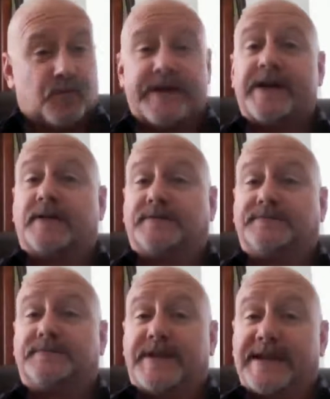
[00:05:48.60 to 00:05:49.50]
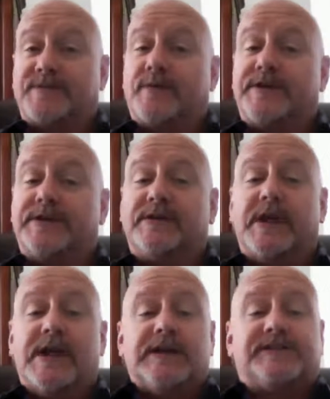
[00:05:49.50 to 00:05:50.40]
we're here. That's what we
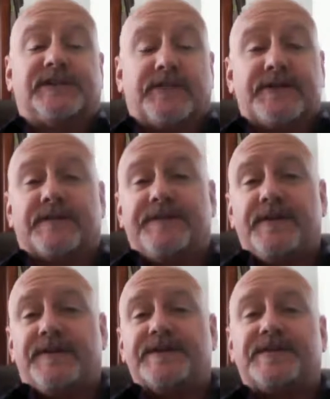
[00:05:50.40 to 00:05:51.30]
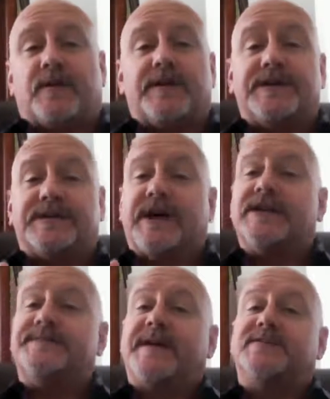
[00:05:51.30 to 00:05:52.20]
do. So there's a few things I want to just
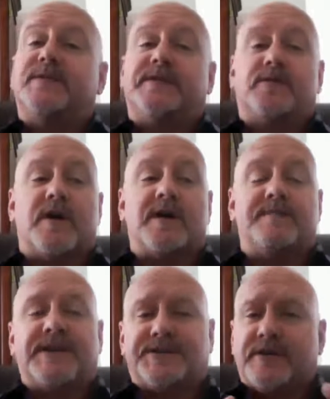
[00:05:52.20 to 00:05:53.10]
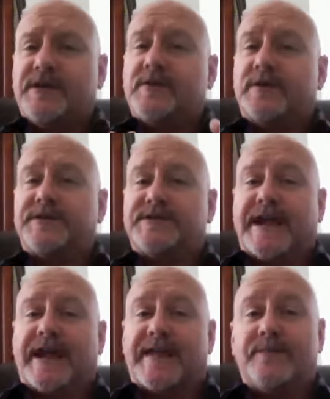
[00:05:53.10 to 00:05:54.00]
touch base with you on and make sure that you
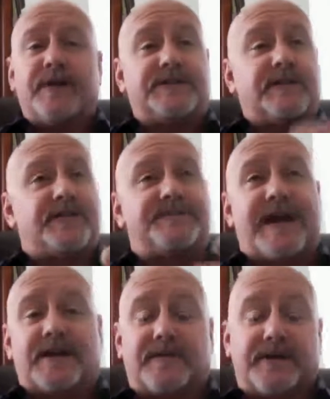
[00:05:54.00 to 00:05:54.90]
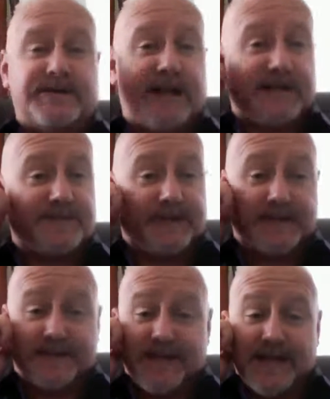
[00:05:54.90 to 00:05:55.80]
understand. And I'm going to turn this back over to Chase
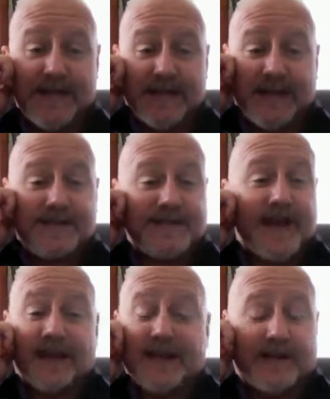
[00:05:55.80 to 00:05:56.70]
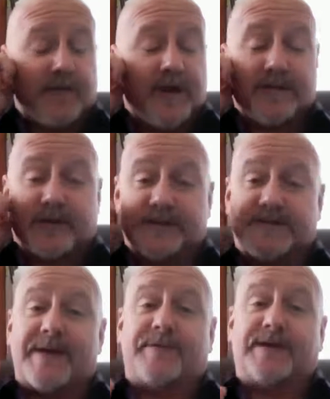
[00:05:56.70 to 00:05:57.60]
because he's got an incredible
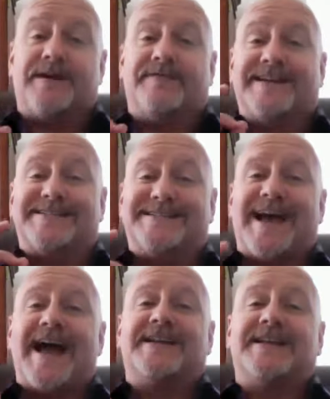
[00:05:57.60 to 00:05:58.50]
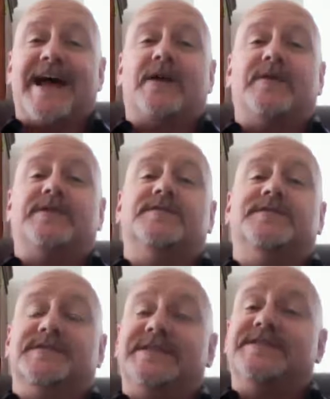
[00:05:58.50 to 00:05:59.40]
example of exactly how he
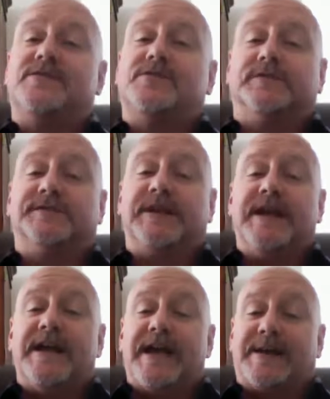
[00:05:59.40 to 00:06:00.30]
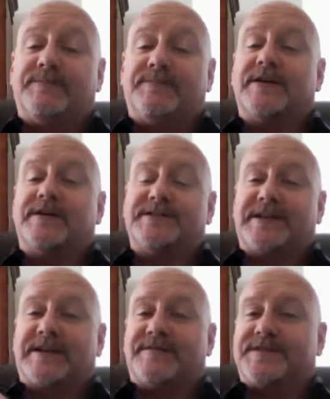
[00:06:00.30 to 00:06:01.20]
uses these tools. And I'm not going to
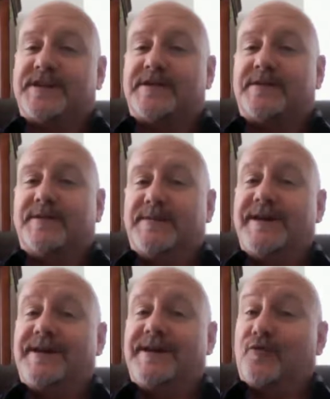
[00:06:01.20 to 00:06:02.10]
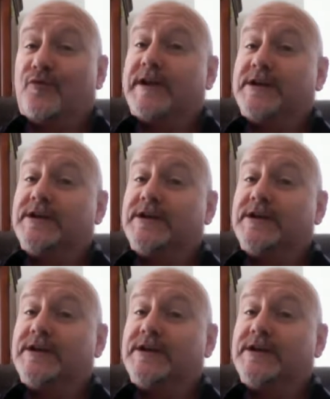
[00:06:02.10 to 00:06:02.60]
steal any of his thunder, but he made a really